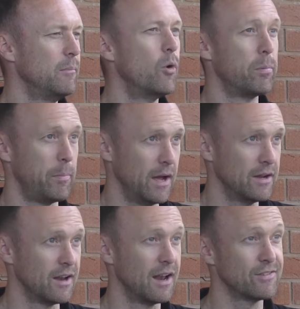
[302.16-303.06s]
be more
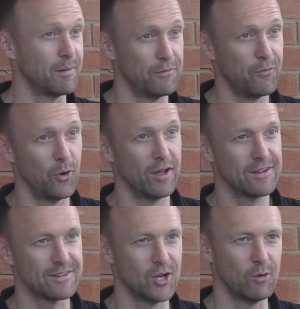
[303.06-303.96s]
prepared and I'll have something for you,
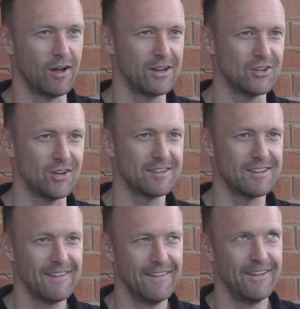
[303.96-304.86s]
because I don't like to
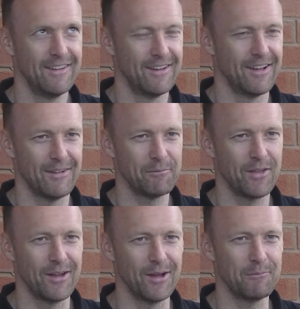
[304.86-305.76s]
just
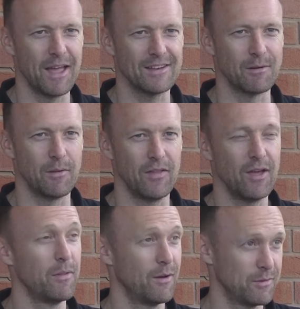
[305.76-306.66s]
get something out
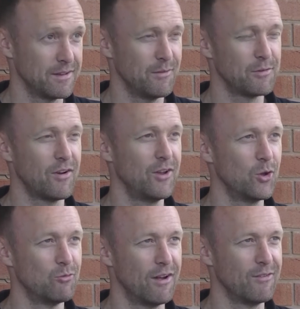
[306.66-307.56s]
of there. But that was very
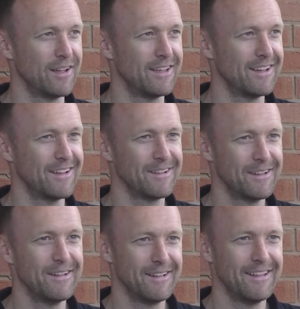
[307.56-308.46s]
good, Rev.
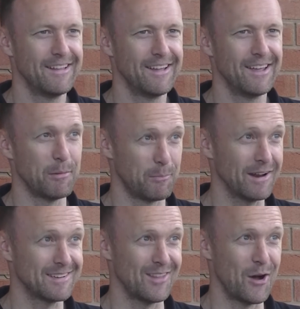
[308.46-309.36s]
You've been
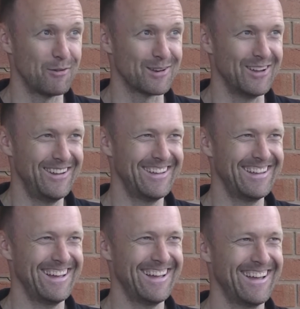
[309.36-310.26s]
practicing that, obviously.
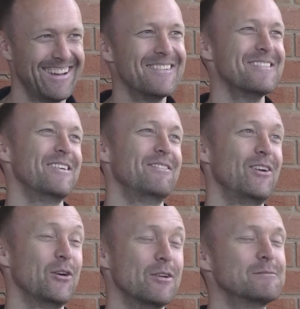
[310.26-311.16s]

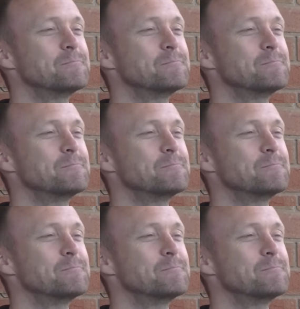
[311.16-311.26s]
Very good.